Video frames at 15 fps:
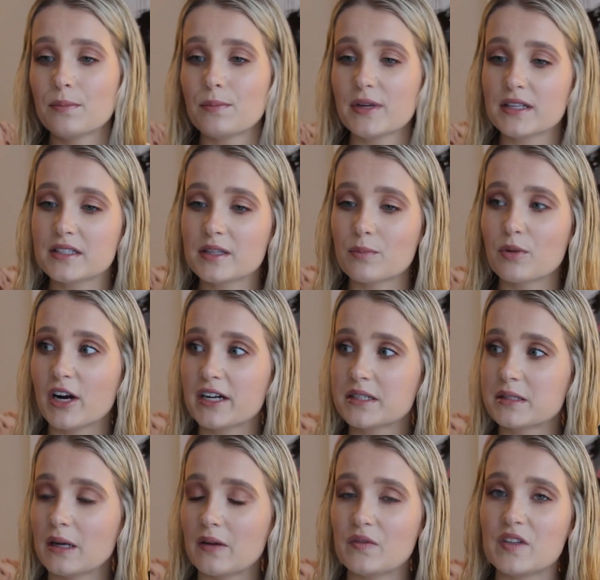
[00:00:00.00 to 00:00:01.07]
beats the
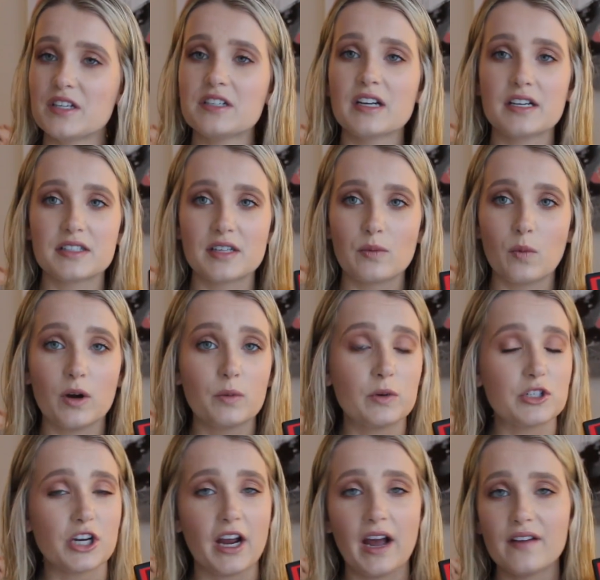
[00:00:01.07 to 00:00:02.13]
price of the Dyson one,
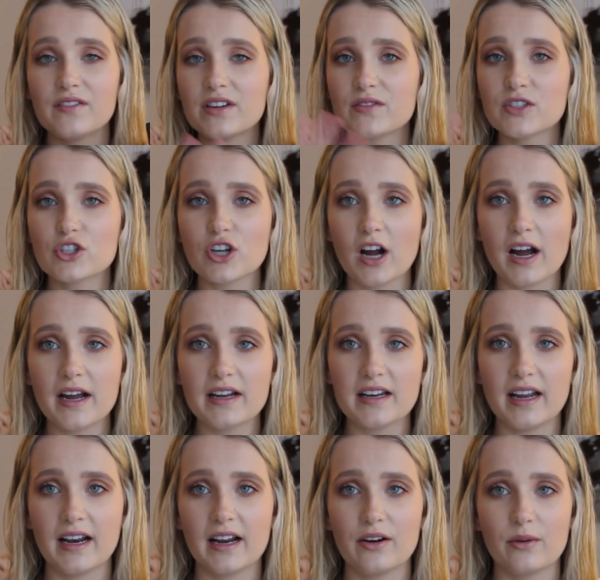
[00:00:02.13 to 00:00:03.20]
which I haven't even tried,
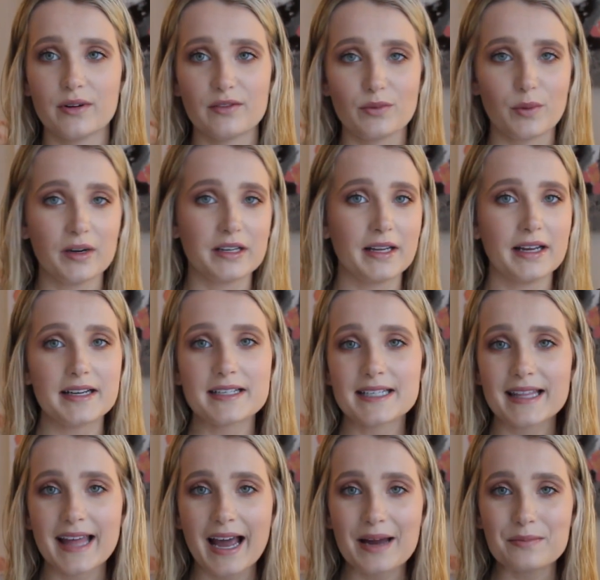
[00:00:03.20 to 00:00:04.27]
and I don't even want to get
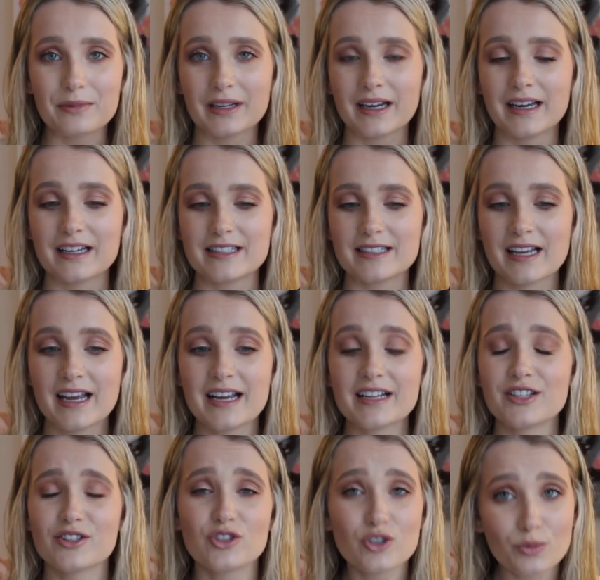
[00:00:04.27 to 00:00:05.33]
into that because
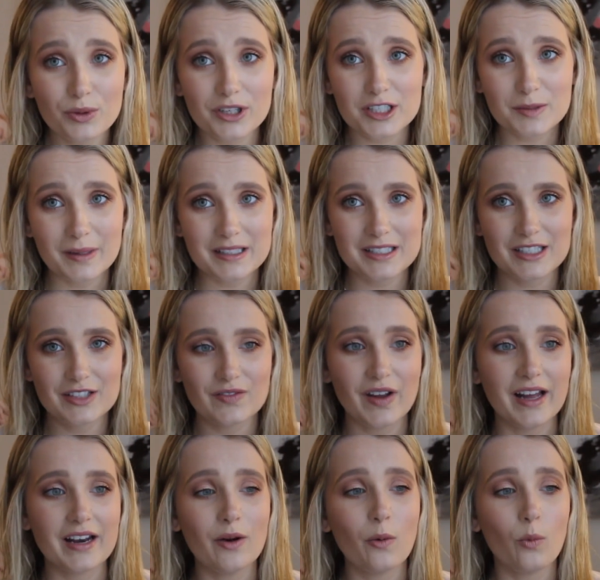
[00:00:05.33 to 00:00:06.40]
it's super expensive
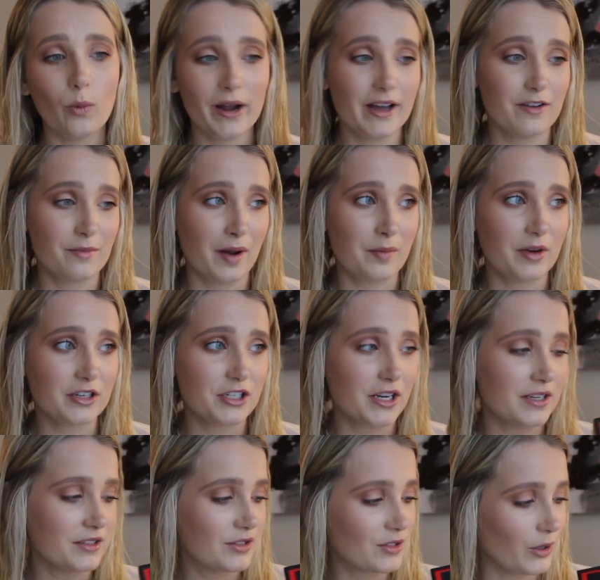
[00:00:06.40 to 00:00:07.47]
and way out of my
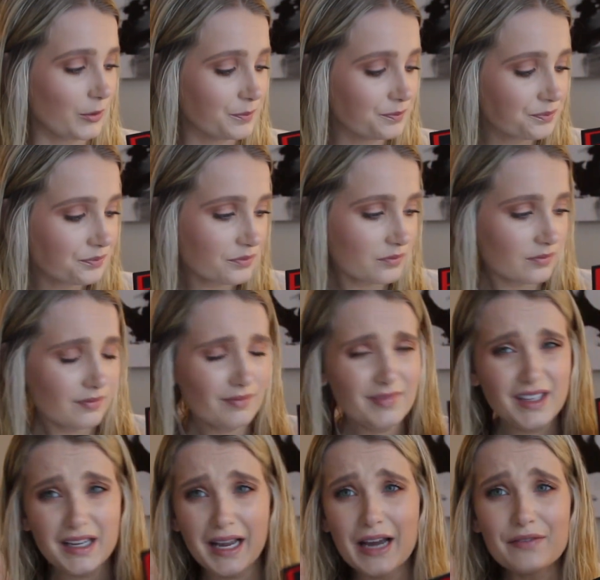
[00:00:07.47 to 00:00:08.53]
budget. So
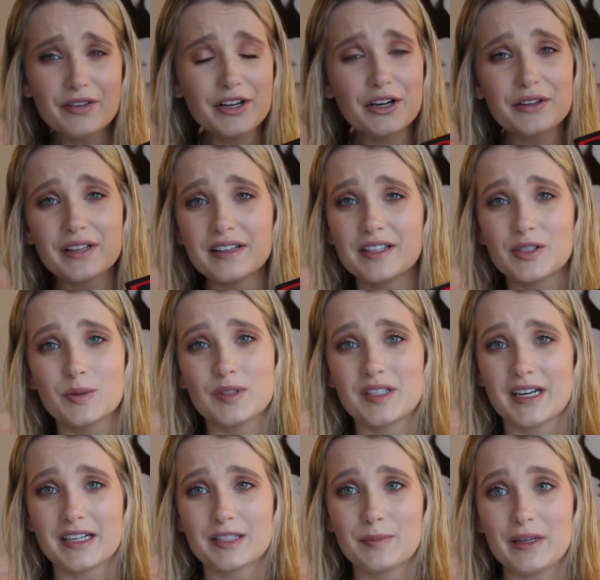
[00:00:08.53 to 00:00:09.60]
I figured that this was
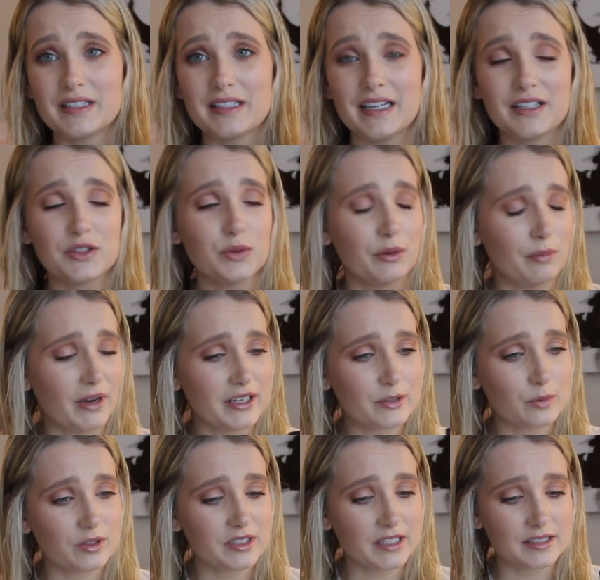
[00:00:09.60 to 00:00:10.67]
the next best thing, so we might
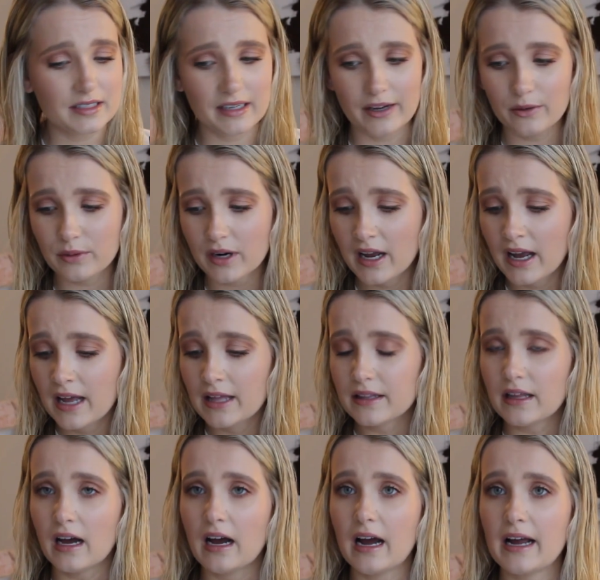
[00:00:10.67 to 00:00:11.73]
as well test it out.
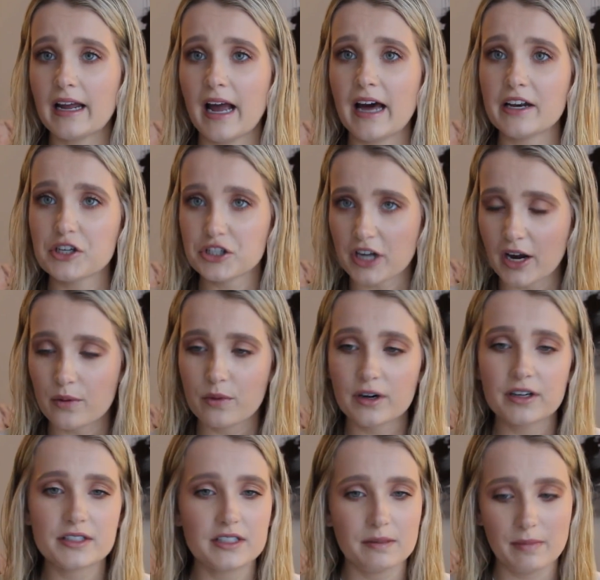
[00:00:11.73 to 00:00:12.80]
I had a
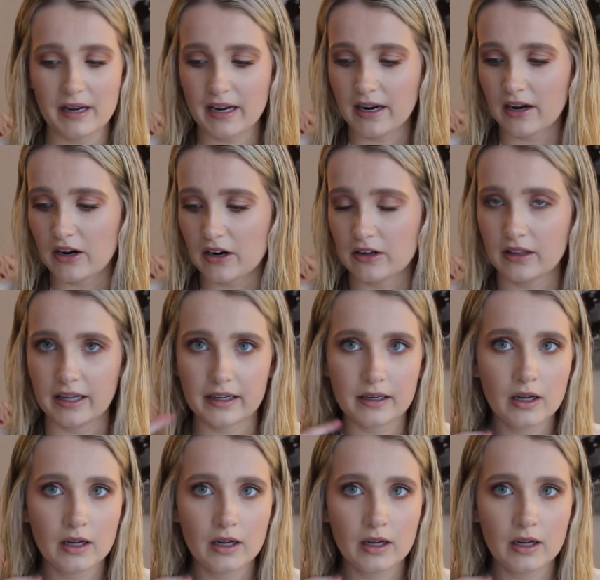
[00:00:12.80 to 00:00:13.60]
shower, did my hair,